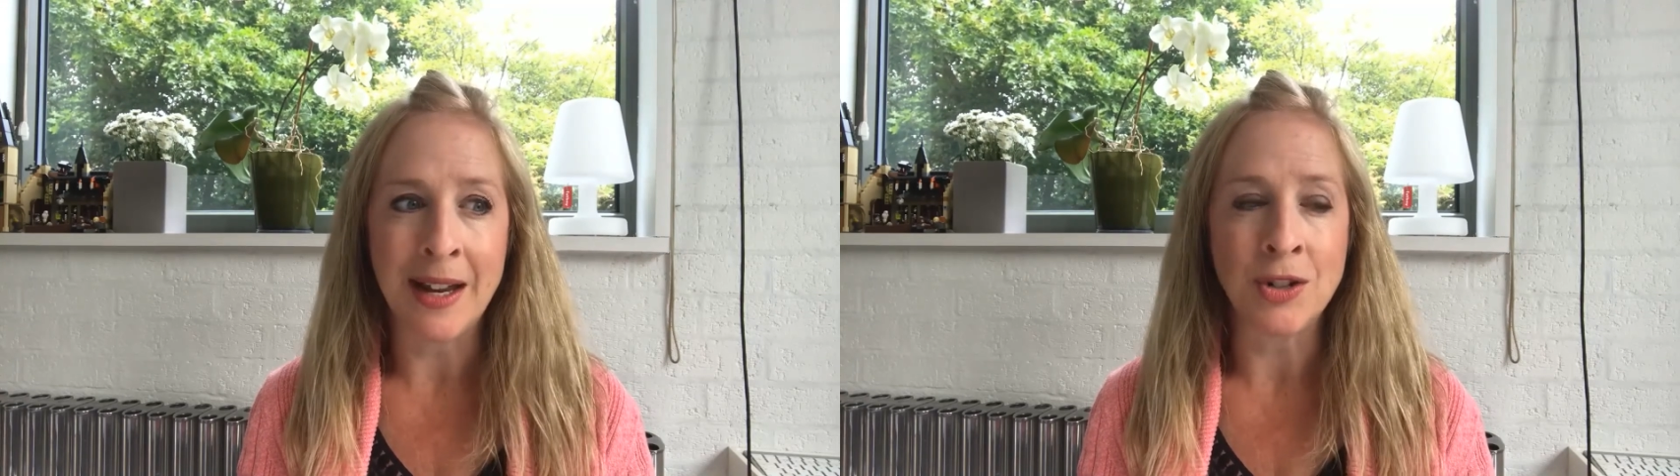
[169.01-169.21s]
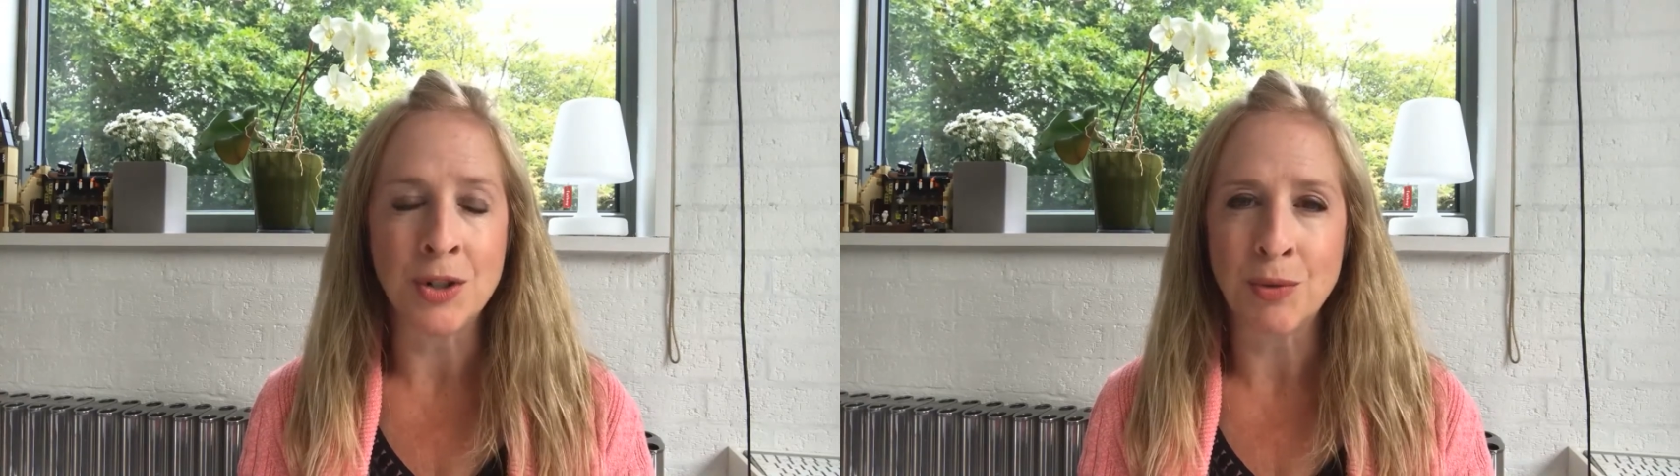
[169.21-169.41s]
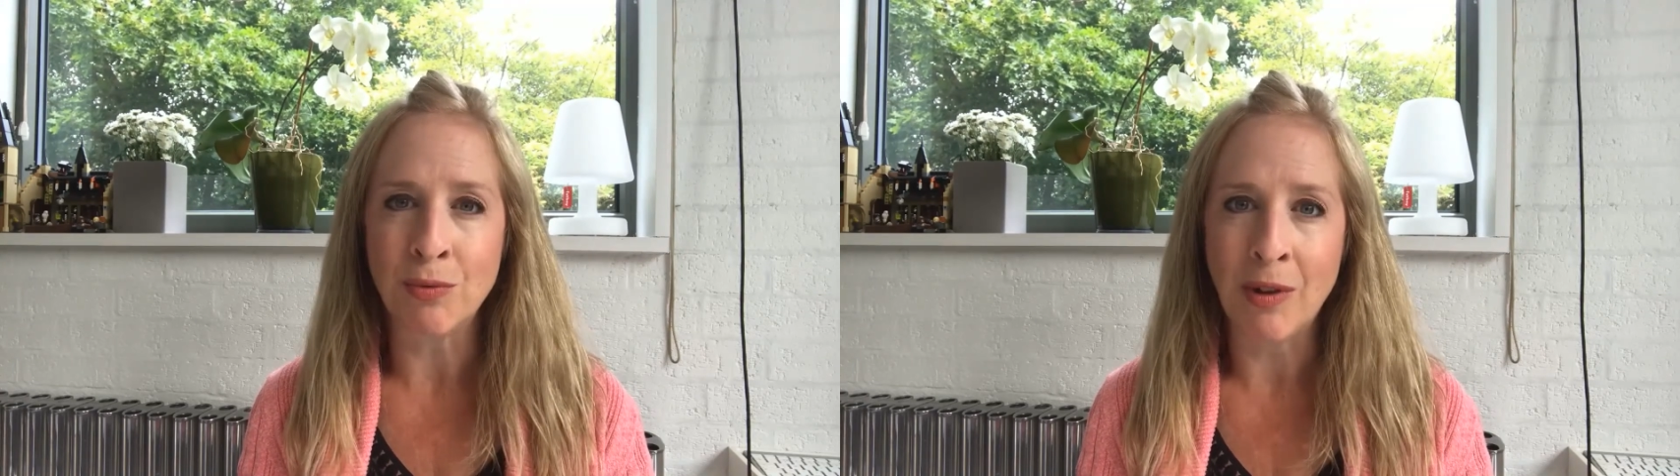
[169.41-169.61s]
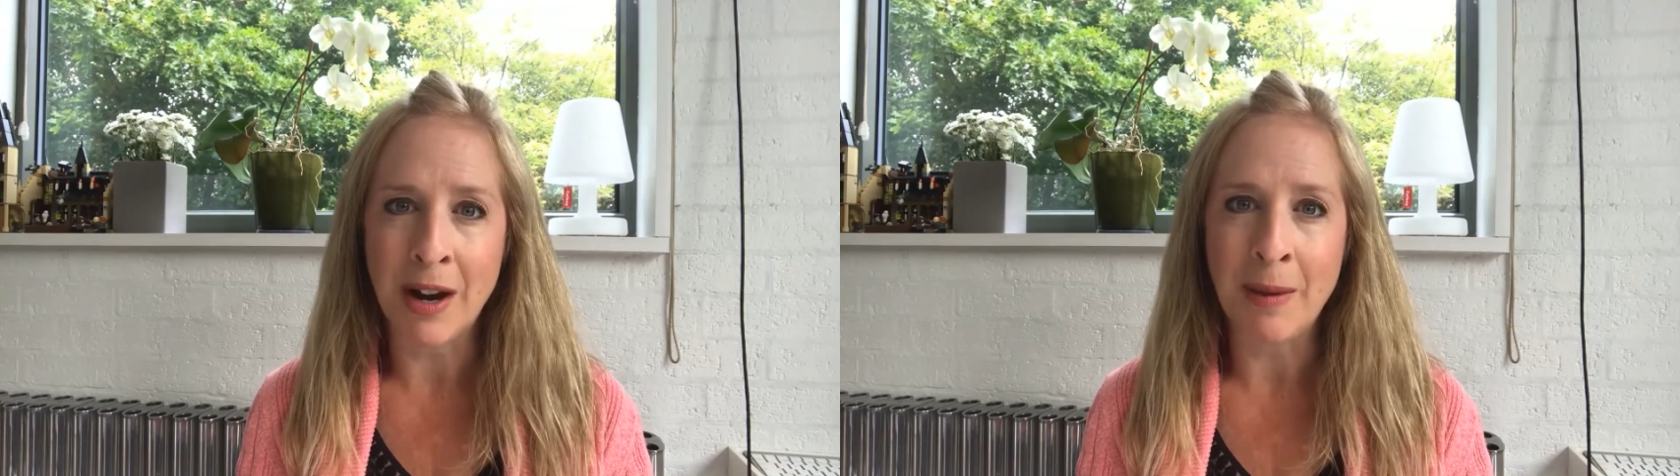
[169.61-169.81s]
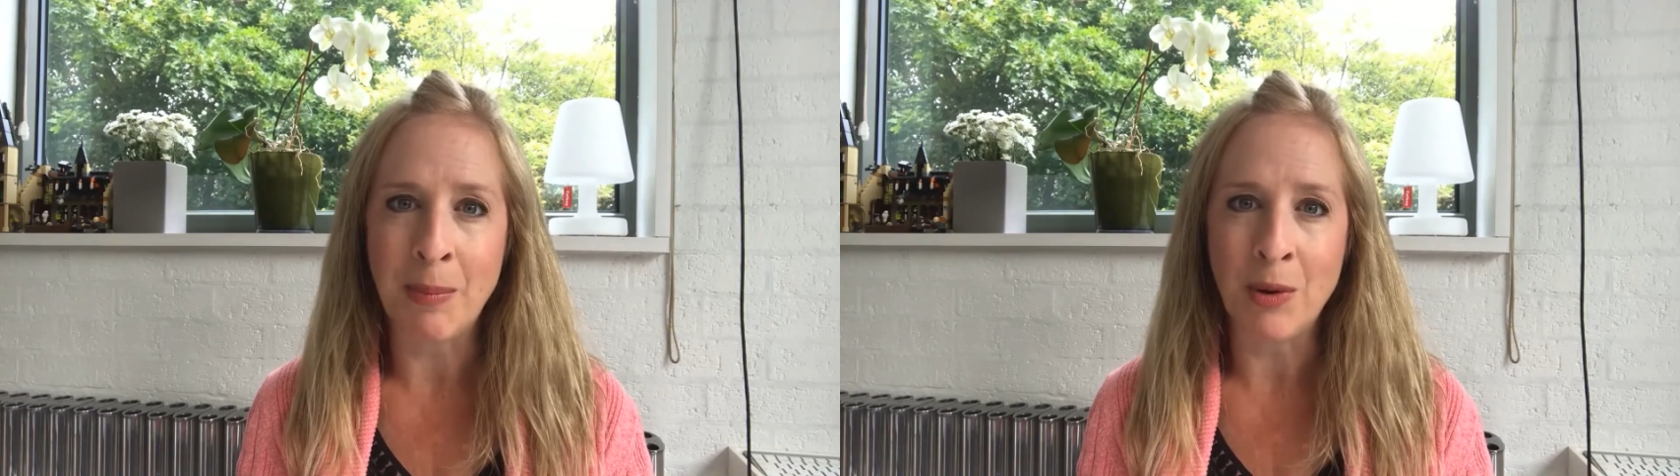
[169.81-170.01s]
and just
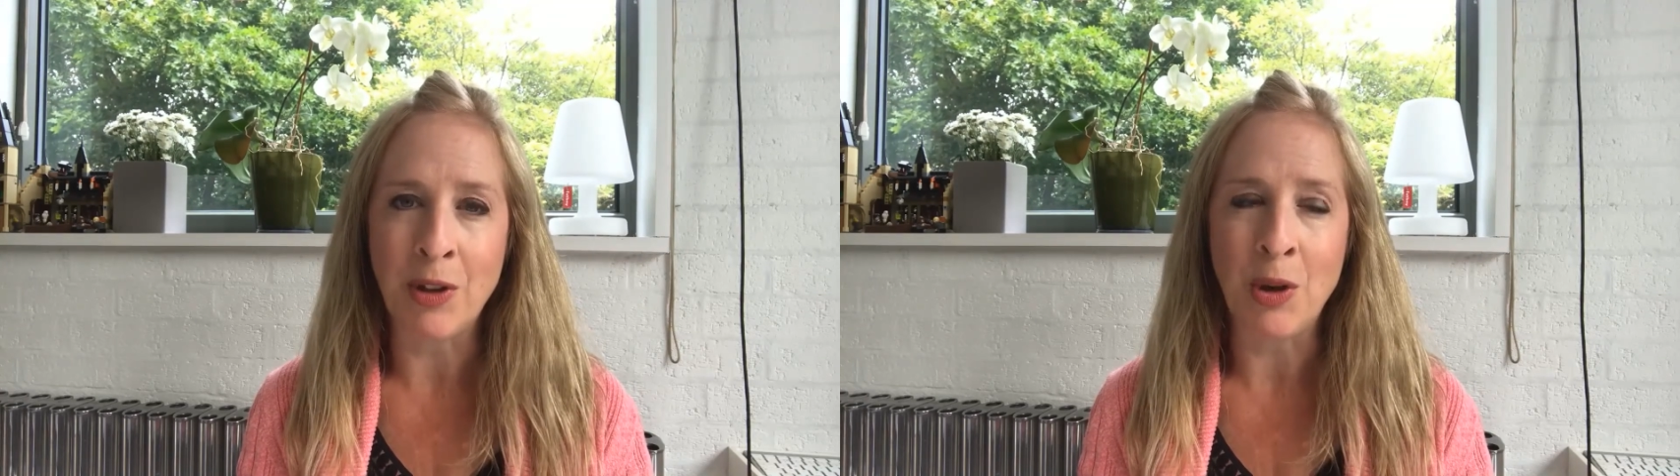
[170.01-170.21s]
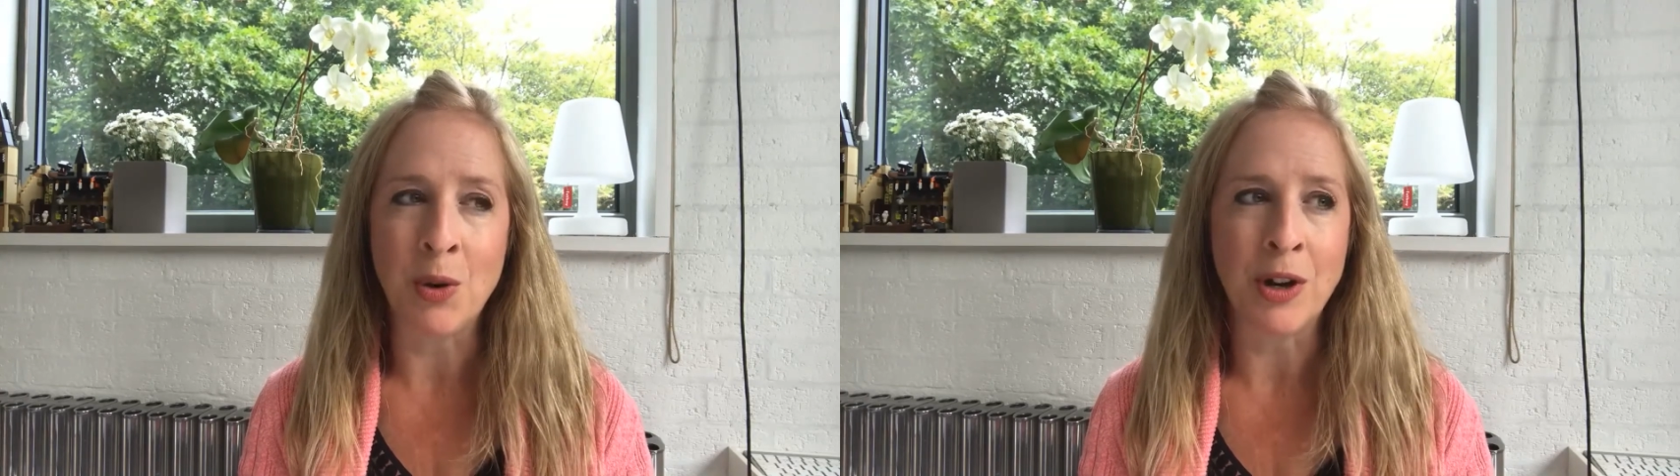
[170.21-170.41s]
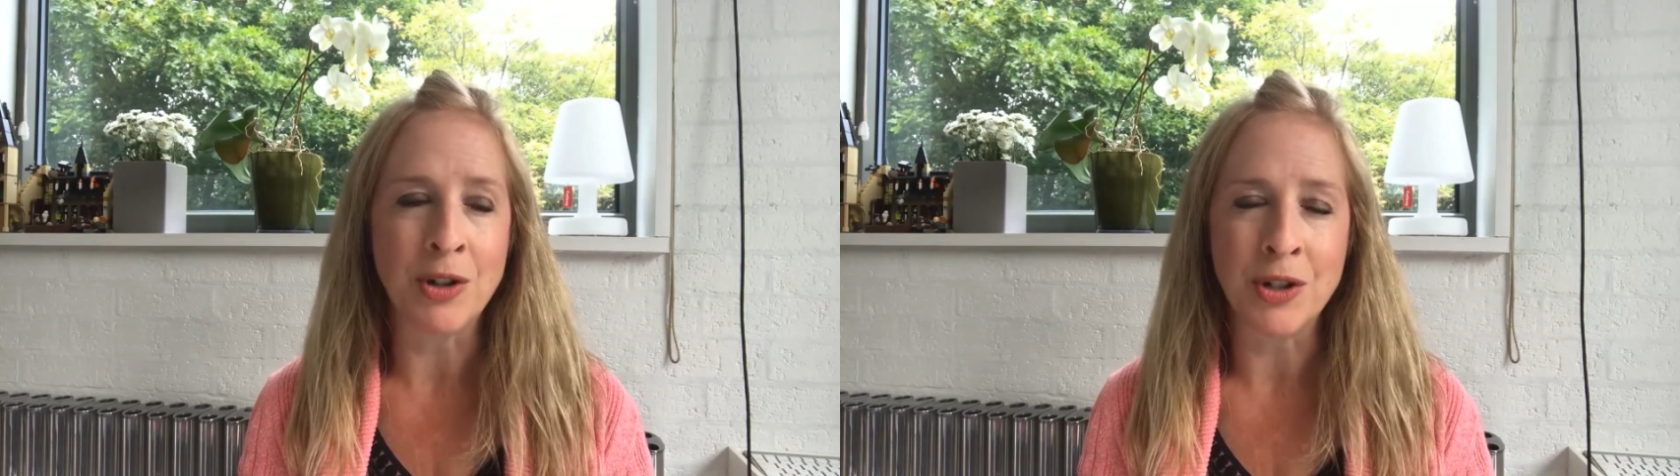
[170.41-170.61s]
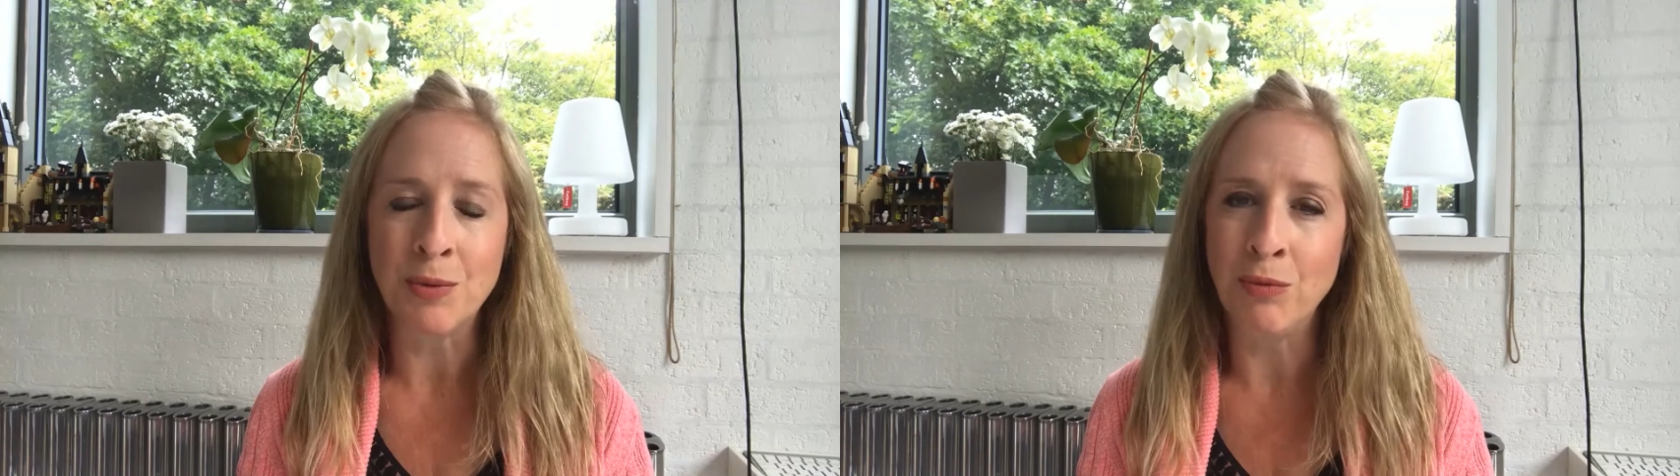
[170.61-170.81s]
write a book that you're going to just